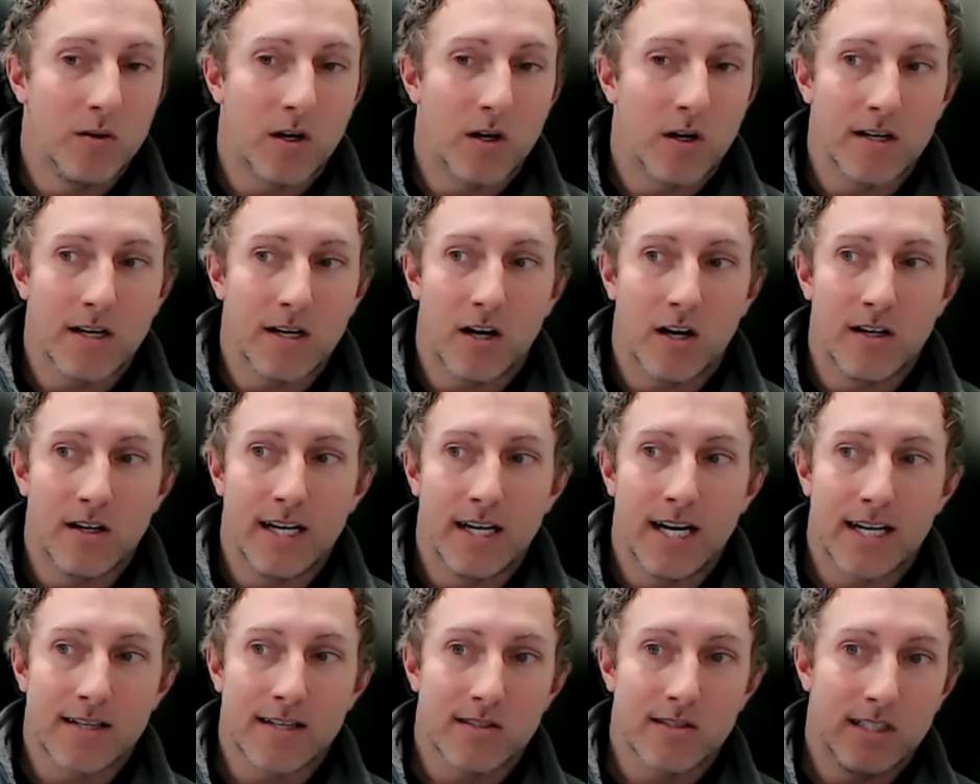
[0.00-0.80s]
and our
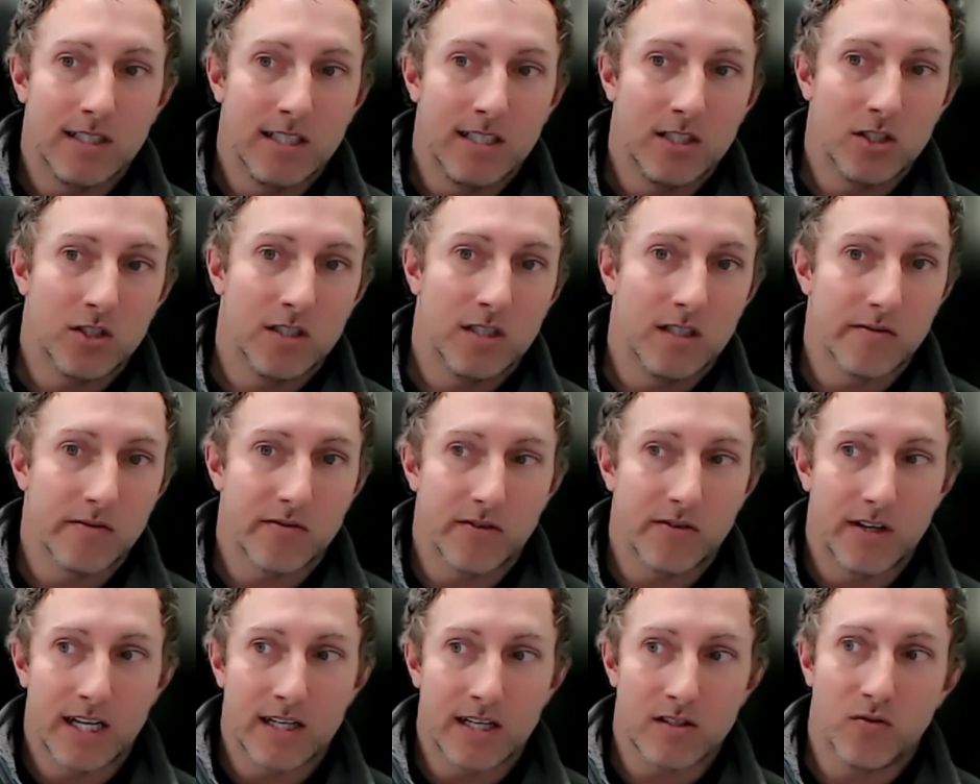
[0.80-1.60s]
next initiative
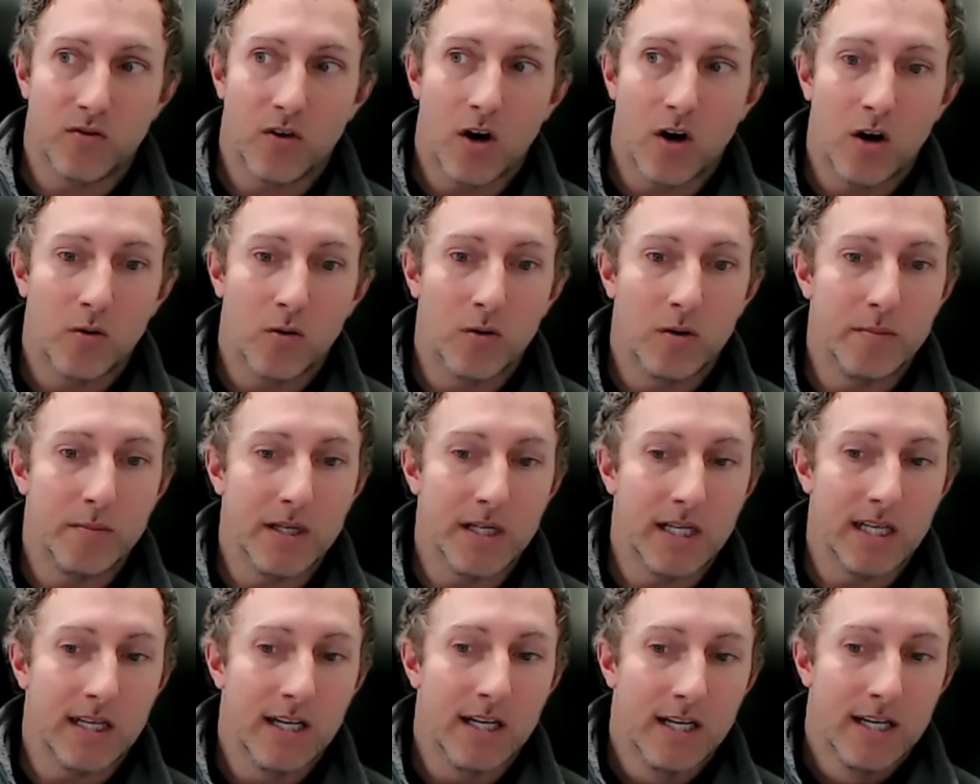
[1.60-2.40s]
for next fall will
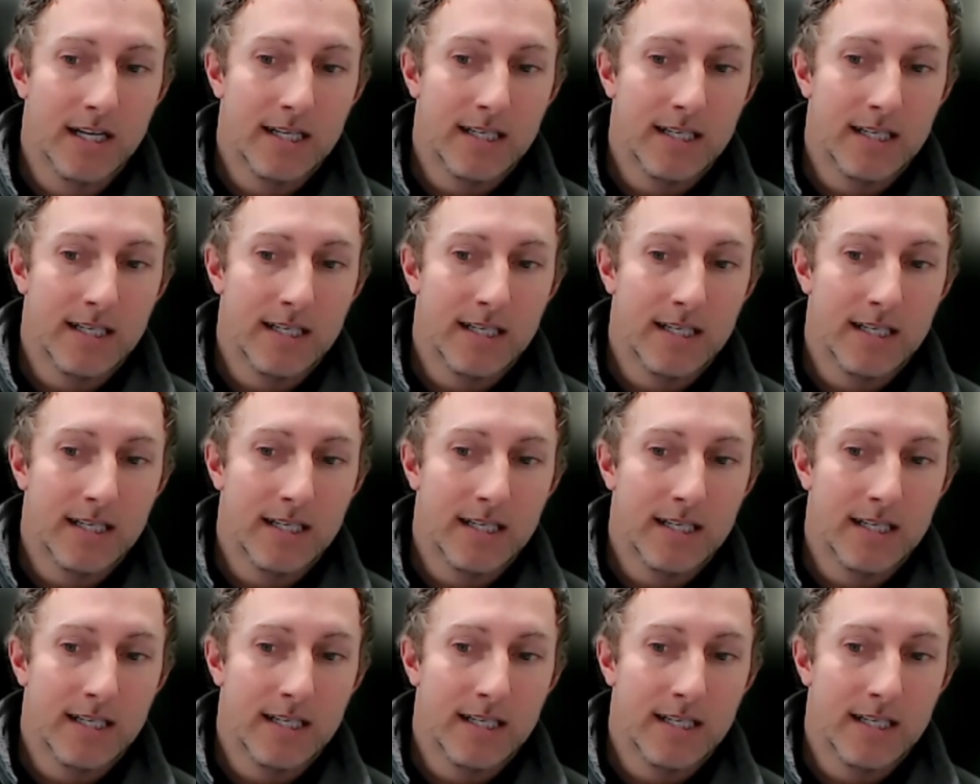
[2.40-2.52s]
be